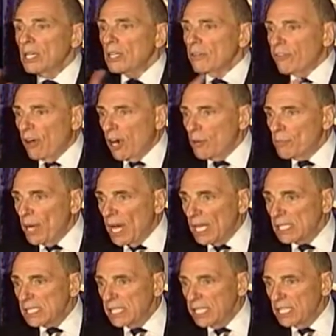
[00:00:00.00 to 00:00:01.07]
Foreign
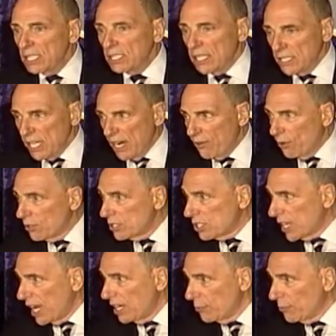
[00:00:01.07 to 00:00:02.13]
policy is, as I
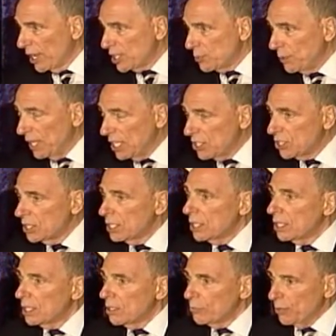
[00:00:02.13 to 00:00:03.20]
said in my speech,
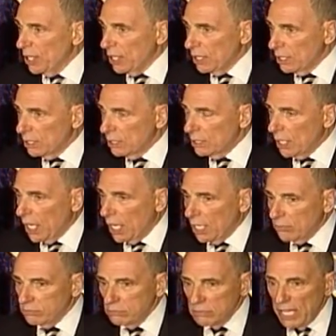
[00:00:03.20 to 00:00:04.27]
being
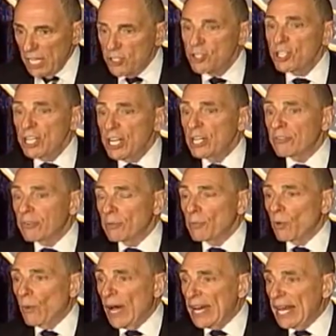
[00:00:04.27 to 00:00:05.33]
engineered from the
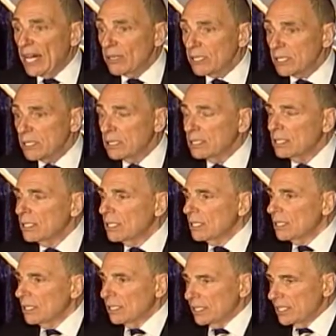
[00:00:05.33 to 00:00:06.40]
White House.
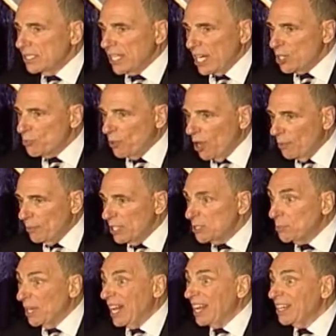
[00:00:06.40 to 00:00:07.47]
The State Department has
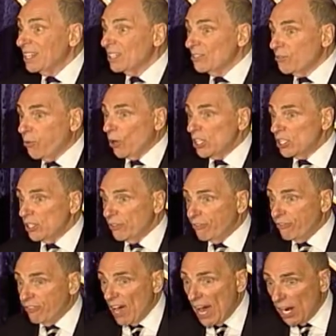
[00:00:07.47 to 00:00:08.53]
been forced to
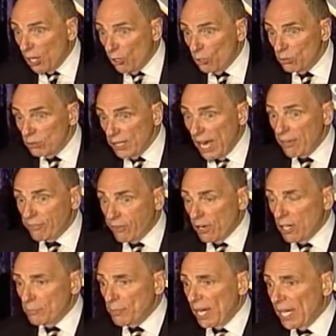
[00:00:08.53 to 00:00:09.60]
follow that
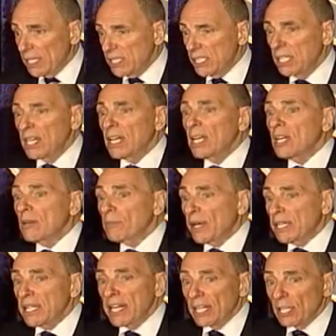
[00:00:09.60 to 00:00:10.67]
foreign policy.
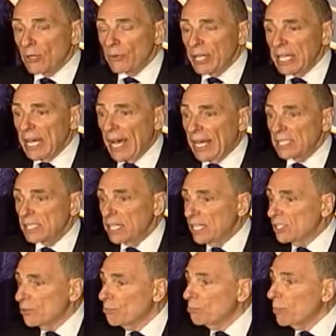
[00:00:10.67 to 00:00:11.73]
But Hillary
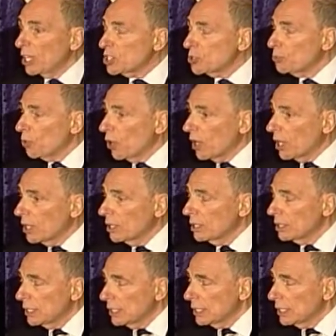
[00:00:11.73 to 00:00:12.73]
is much more